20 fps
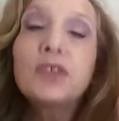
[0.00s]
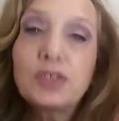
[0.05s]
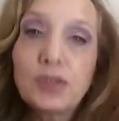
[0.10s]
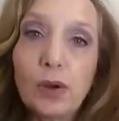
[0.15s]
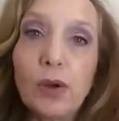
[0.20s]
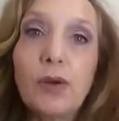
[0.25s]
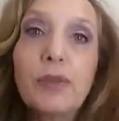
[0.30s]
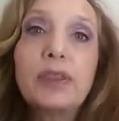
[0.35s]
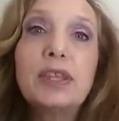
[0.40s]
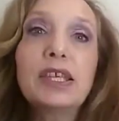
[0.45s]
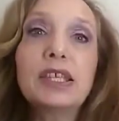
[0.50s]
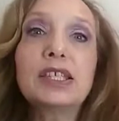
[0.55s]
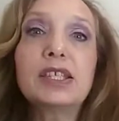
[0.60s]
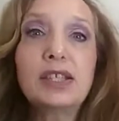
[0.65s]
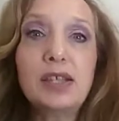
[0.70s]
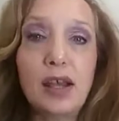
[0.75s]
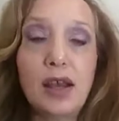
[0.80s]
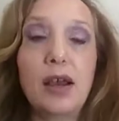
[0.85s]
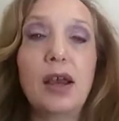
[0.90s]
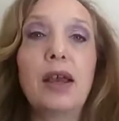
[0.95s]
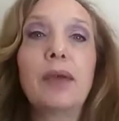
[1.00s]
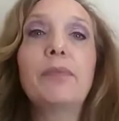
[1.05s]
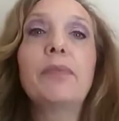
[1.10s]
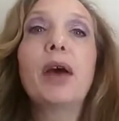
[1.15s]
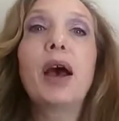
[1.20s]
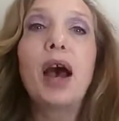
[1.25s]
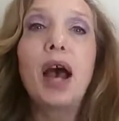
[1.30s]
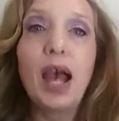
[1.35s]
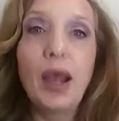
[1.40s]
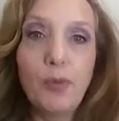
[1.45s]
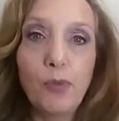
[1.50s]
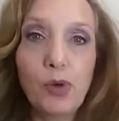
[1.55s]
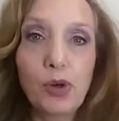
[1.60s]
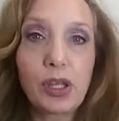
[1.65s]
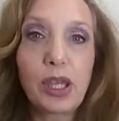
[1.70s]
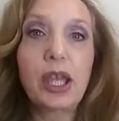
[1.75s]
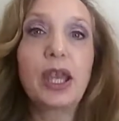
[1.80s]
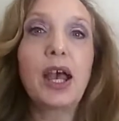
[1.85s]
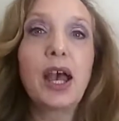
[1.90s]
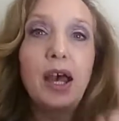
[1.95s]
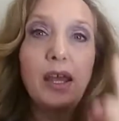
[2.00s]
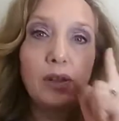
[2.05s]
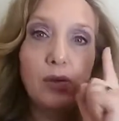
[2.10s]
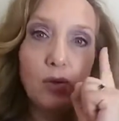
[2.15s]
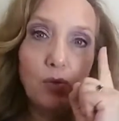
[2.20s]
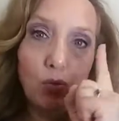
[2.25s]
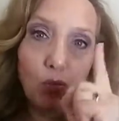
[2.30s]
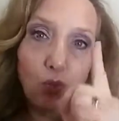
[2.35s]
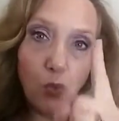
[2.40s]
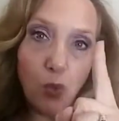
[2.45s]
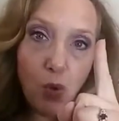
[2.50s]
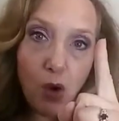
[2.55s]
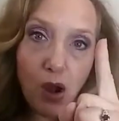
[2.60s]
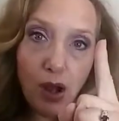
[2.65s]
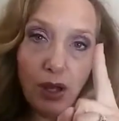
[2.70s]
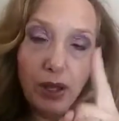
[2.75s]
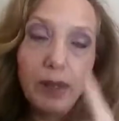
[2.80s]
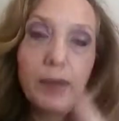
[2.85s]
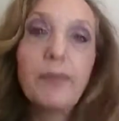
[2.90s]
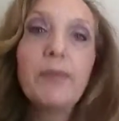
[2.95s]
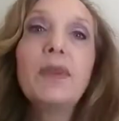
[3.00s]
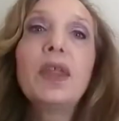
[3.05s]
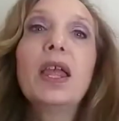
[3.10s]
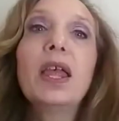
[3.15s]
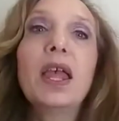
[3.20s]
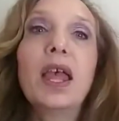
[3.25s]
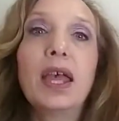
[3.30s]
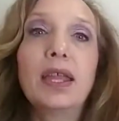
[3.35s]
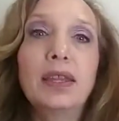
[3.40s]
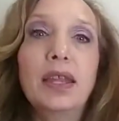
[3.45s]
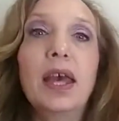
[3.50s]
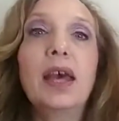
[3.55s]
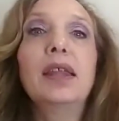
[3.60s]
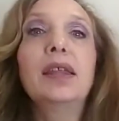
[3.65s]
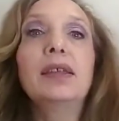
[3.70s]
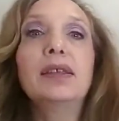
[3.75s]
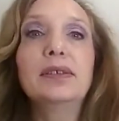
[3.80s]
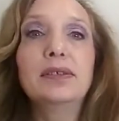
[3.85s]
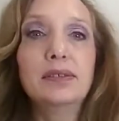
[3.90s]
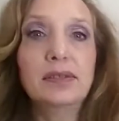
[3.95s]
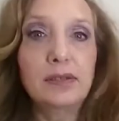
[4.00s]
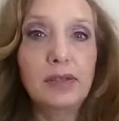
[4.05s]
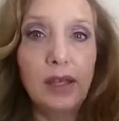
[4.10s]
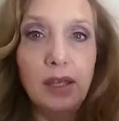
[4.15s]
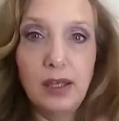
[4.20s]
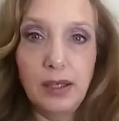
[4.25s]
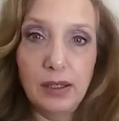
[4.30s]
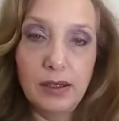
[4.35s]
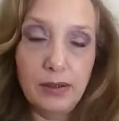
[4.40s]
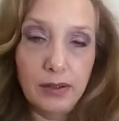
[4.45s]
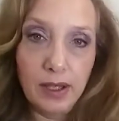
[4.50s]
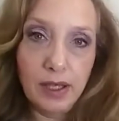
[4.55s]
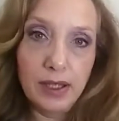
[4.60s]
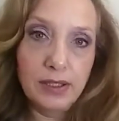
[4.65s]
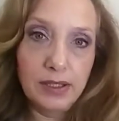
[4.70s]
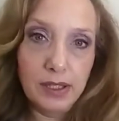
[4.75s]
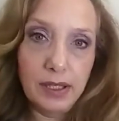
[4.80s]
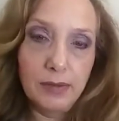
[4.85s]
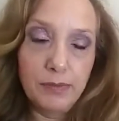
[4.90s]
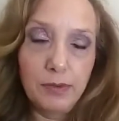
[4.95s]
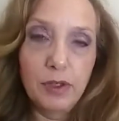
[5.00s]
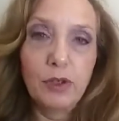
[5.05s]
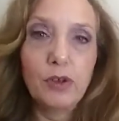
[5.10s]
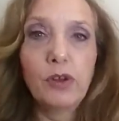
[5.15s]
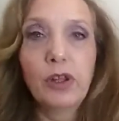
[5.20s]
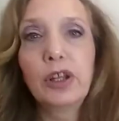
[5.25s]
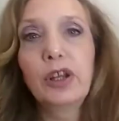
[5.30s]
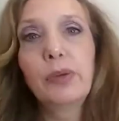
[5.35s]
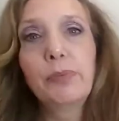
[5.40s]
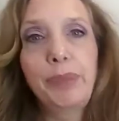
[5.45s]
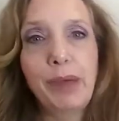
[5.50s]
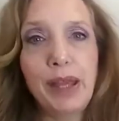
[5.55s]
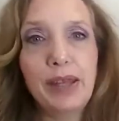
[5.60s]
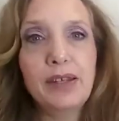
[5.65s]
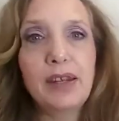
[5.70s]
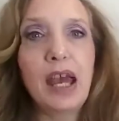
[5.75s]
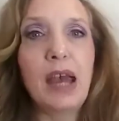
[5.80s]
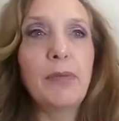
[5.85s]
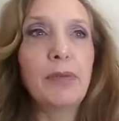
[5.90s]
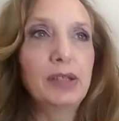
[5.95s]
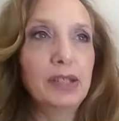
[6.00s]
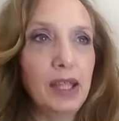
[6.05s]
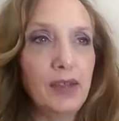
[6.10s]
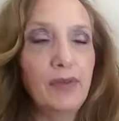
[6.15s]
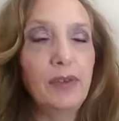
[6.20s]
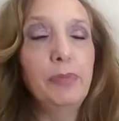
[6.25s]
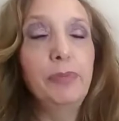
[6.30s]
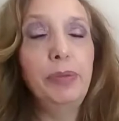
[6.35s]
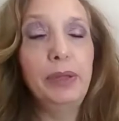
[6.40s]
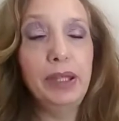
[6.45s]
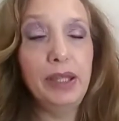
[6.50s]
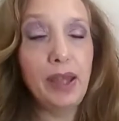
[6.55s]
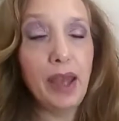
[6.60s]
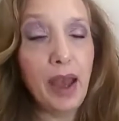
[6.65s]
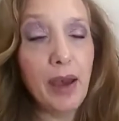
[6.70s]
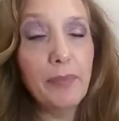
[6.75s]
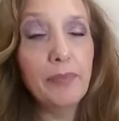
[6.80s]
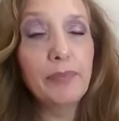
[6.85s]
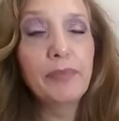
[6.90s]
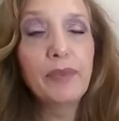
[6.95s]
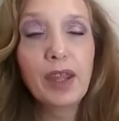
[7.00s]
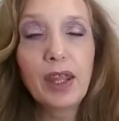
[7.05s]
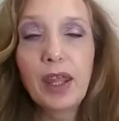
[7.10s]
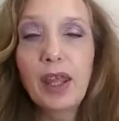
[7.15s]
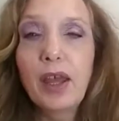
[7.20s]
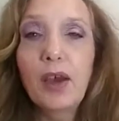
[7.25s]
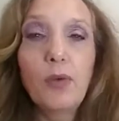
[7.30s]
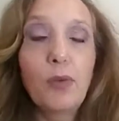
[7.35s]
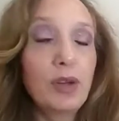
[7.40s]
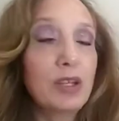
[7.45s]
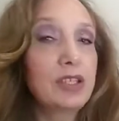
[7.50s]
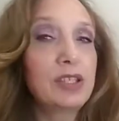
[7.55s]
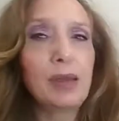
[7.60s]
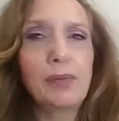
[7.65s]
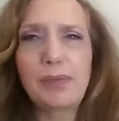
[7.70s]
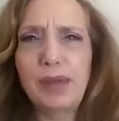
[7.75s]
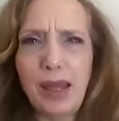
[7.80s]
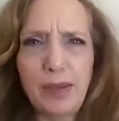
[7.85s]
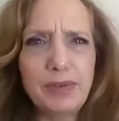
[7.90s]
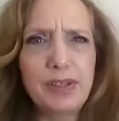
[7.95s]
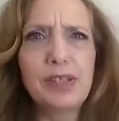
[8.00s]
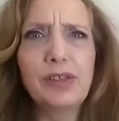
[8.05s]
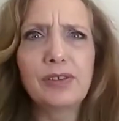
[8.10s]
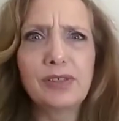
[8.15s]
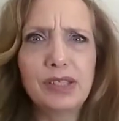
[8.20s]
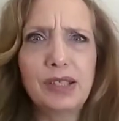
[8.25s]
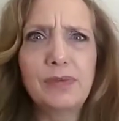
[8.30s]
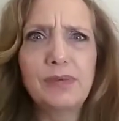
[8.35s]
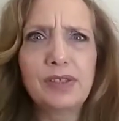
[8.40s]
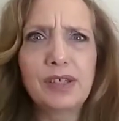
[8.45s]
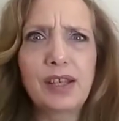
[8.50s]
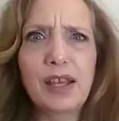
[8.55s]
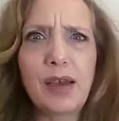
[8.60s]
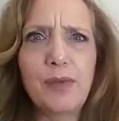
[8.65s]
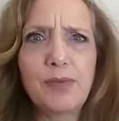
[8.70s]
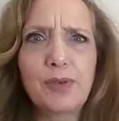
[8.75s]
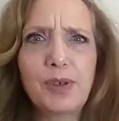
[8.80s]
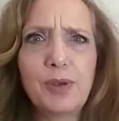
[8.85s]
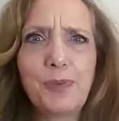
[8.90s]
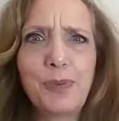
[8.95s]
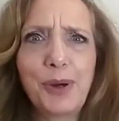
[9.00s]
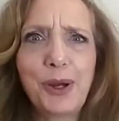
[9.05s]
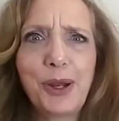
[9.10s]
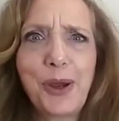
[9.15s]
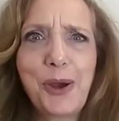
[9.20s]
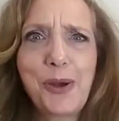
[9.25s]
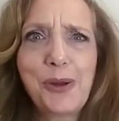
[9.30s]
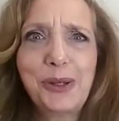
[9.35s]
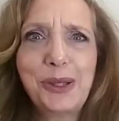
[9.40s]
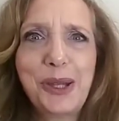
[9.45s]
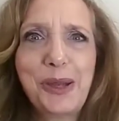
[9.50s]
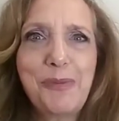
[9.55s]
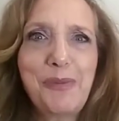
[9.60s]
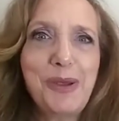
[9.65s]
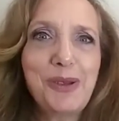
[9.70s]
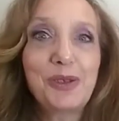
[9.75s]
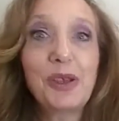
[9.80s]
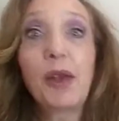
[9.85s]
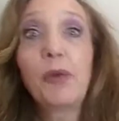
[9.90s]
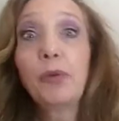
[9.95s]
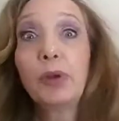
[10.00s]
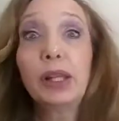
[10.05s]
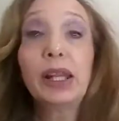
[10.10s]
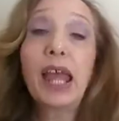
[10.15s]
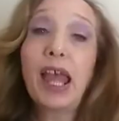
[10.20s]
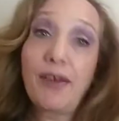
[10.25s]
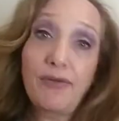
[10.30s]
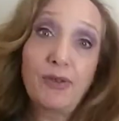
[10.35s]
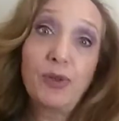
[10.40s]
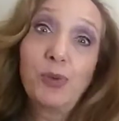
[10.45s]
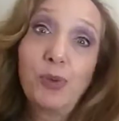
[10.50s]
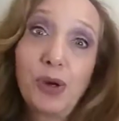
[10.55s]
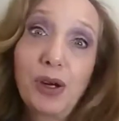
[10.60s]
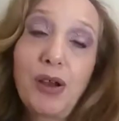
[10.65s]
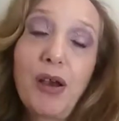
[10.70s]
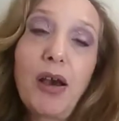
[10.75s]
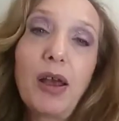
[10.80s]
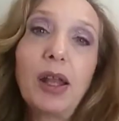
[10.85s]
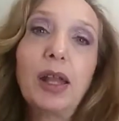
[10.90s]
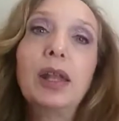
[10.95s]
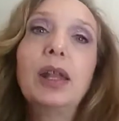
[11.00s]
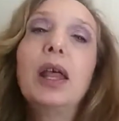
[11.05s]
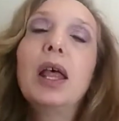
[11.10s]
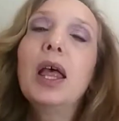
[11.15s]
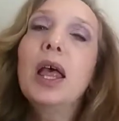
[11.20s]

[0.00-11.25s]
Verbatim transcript: So this time I'm working on one, and that is uh, a, a earlier bedtime, eleven p m, which sometimes still seems to come to pretty early to me, so I really have to work on it.